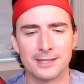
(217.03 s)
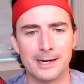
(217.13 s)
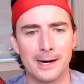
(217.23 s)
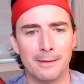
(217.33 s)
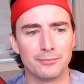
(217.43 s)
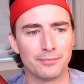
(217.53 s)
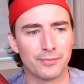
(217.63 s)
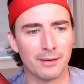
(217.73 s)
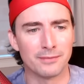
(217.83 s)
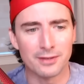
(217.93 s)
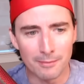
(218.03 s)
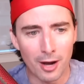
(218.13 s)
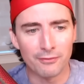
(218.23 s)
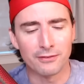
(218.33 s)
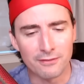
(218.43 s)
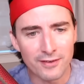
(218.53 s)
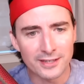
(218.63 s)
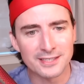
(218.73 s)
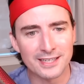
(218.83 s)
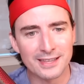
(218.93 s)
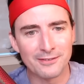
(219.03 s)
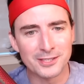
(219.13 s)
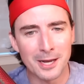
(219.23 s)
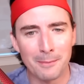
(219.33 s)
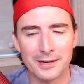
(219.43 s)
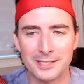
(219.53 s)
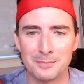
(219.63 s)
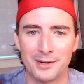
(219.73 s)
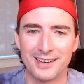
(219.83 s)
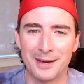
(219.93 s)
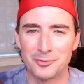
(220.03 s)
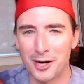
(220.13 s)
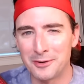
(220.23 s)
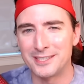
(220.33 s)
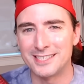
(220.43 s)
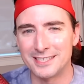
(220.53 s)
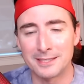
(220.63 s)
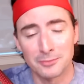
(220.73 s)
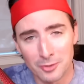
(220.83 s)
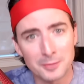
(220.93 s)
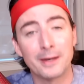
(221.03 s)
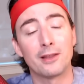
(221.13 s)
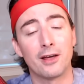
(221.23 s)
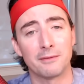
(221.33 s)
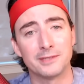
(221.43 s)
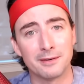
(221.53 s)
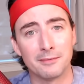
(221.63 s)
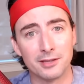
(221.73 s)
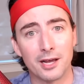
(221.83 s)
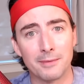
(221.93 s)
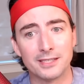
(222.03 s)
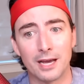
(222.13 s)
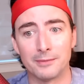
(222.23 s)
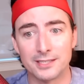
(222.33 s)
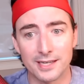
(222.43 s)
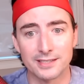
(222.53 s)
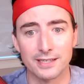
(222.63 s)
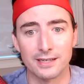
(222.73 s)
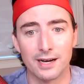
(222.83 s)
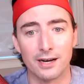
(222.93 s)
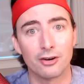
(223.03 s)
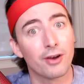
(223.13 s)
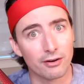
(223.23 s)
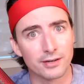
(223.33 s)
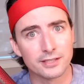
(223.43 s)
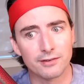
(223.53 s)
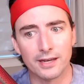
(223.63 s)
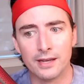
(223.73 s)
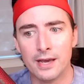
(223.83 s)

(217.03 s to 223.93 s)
I'm often investing in leverage companies, but I'm trying to assess them. So I spend a lot of my time assessing credit risk, right?